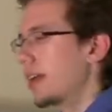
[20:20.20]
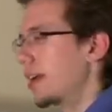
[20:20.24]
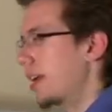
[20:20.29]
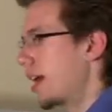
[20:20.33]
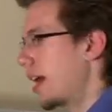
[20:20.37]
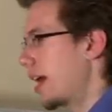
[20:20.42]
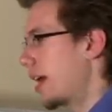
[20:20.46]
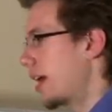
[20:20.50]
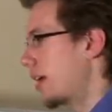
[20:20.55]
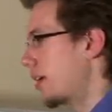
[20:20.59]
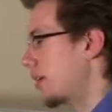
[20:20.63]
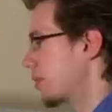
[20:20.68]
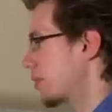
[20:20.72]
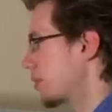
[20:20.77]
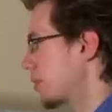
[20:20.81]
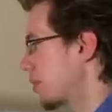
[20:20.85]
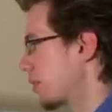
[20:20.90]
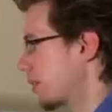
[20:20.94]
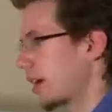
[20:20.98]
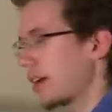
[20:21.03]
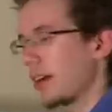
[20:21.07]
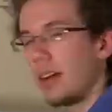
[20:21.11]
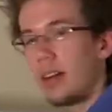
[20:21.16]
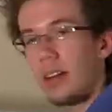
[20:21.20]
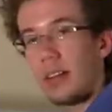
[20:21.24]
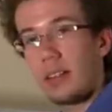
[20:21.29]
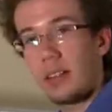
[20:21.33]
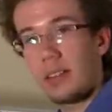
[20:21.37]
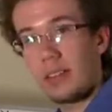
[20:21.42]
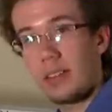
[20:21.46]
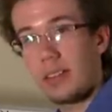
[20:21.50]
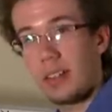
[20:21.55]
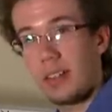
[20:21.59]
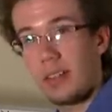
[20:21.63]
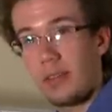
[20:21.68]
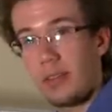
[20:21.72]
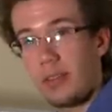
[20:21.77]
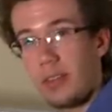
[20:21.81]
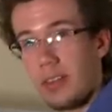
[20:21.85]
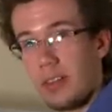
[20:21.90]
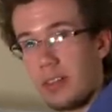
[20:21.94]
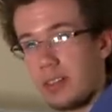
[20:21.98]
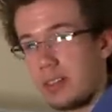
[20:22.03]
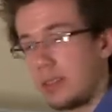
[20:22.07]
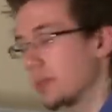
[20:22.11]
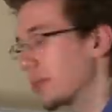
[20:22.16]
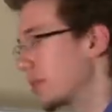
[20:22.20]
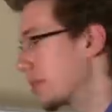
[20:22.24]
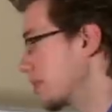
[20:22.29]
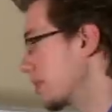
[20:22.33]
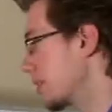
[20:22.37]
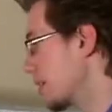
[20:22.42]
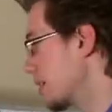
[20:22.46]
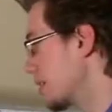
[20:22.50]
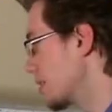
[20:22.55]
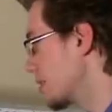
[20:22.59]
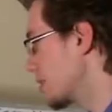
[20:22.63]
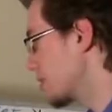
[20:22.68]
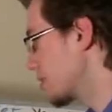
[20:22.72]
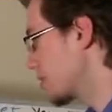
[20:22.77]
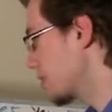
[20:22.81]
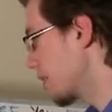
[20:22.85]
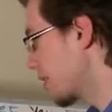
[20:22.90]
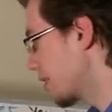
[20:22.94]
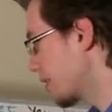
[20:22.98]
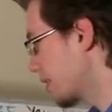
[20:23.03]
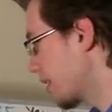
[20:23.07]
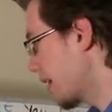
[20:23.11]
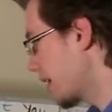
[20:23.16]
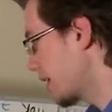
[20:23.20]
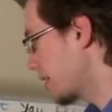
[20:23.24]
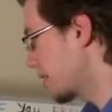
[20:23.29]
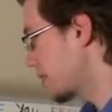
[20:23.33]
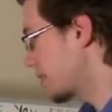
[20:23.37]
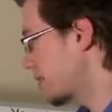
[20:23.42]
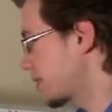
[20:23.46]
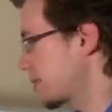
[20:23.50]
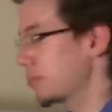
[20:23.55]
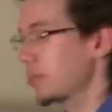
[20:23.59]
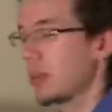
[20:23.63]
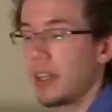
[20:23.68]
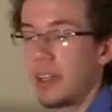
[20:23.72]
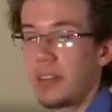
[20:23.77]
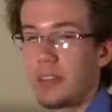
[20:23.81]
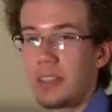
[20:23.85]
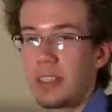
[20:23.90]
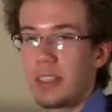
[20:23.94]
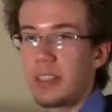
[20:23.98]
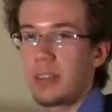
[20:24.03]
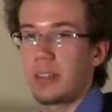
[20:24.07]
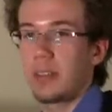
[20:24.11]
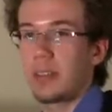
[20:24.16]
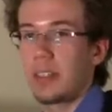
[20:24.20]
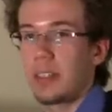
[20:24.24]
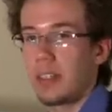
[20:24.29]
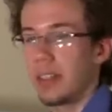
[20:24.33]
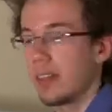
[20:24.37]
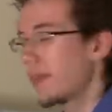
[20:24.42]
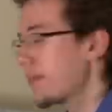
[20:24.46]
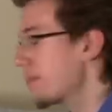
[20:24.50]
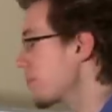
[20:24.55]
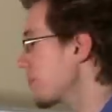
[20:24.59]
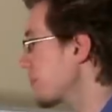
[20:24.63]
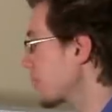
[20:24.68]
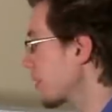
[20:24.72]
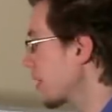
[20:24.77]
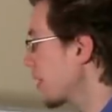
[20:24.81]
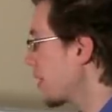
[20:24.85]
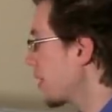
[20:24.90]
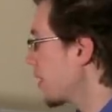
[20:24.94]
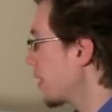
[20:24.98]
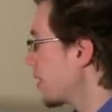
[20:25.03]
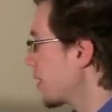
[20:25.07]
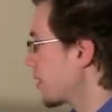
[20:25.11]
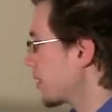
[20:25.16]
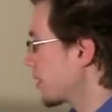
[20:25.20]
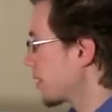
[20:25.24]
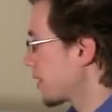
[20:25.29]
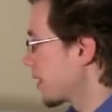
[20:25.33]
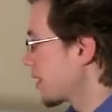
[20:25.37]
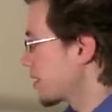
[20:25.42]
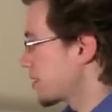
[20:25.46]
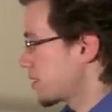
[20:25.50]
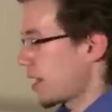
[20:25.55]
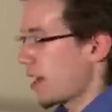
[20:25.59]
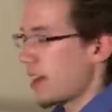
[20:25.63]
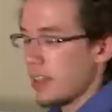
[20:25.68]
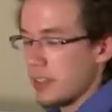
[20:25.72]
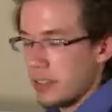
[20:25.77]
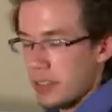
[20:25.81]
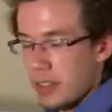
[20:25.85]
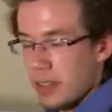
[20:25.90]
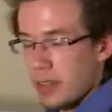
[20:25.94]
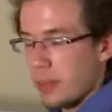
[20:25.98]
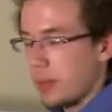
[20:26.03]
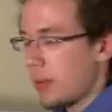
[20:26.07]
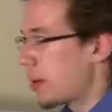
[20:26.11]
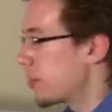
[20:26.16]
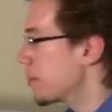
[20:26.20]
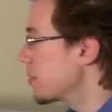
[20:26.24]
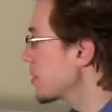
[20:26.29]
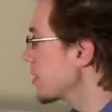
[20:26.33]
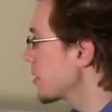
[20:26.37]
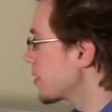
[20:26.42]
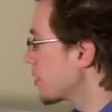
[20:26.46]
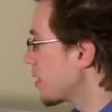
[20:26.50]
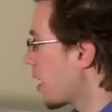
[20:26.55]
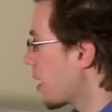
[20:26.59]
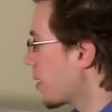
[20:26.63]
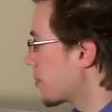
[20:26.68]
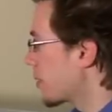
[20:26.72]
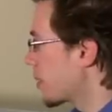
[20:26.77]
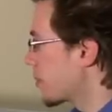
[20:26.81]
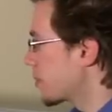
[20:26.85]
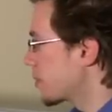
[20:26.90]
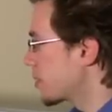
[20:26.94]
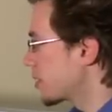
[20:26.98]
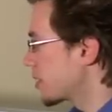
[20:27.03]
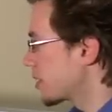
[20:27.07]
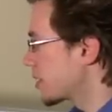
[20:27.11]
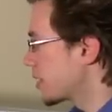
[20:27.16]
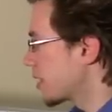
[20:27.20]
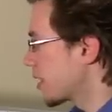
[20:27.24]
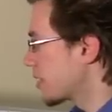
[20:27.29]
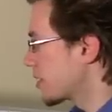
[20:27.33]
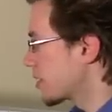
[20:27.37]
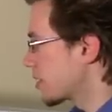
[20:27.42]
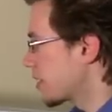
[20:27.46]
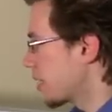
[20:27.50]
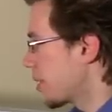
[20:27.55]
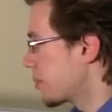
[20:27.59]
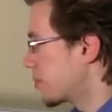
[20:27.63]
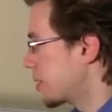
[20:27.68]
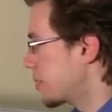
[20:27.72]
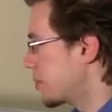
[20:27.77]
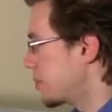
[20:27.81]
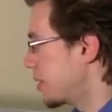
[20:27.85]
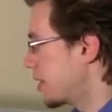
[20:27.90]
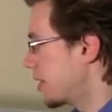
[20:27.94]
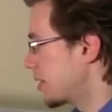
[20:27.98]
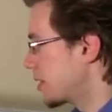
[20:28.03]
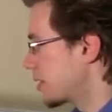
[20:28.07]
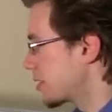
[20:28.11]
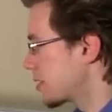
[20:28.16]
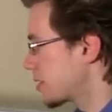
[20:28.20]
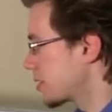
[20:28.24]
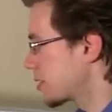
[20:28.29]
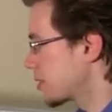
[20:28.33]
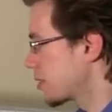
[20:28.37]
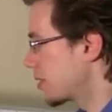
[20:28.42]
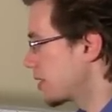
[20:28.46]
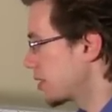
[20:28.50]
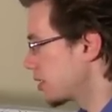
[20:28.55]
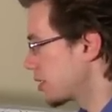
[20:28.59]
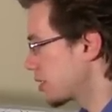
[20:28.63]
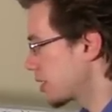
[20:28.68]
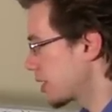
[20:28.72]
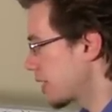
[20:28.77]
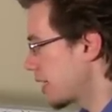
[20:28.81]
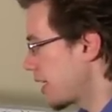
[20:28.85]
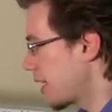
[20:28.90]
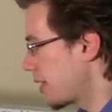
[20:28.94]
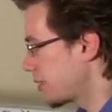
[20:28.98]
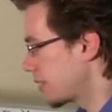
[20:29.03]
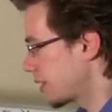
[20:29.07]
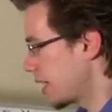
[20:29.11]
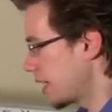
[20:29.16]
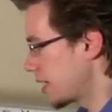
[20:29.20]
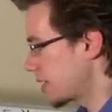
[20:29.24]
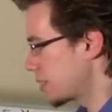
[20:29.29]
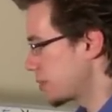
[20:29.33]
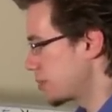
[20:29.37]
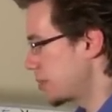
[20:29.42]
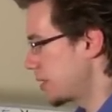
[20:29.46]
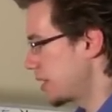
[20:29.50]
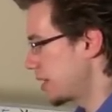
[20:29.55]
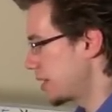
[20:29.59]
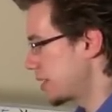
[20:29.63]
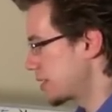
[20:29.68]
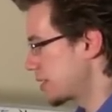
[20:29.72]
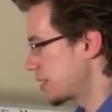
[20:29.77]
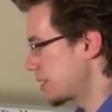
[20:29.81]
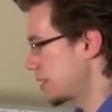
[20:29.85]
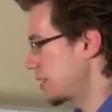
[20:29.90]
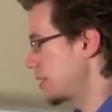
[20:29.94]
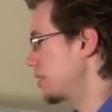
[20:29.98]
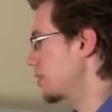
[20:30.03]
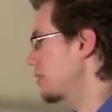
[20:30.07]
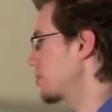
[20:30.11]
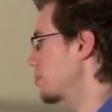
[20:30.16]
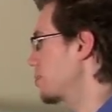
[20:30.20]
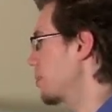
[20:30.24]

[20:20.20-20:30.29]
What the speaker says: Now don't get all confused about this, it's not that big of a deal really. Because as you remember, the top number just tells you how many beats. So you're just going to have less beats in these